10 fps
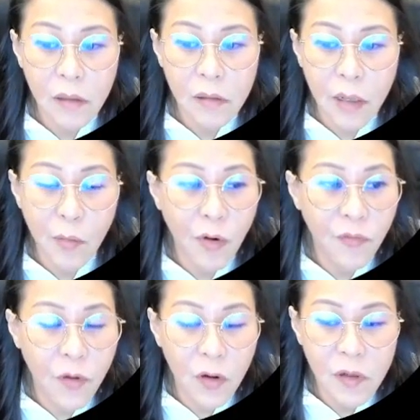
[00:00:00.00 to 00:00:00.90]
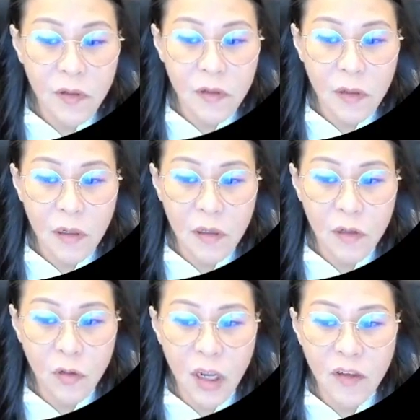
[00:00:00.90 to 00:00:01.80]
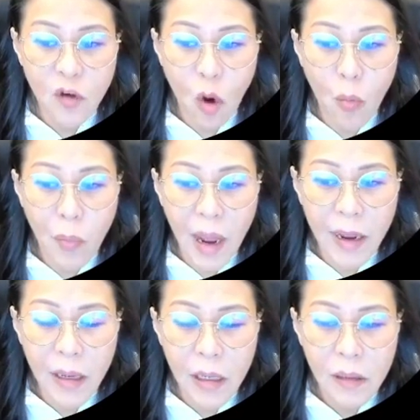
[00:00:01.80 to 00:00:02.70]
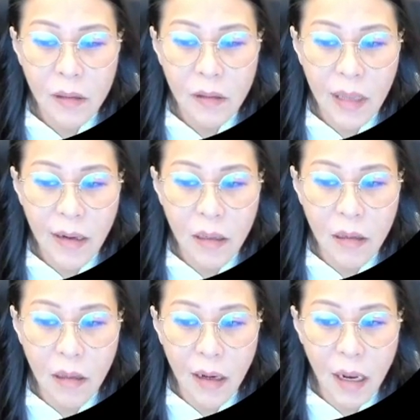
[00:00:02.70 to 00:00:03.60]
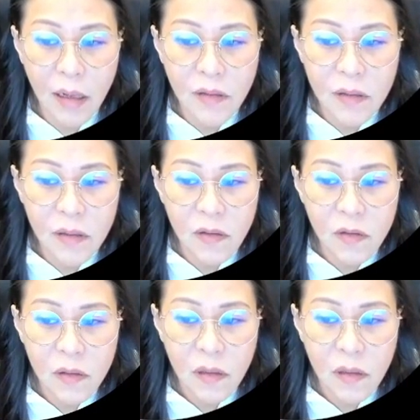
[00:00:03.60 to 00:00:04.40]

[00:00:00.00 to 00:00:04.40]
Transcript: take profit all this this one is combined technical analysis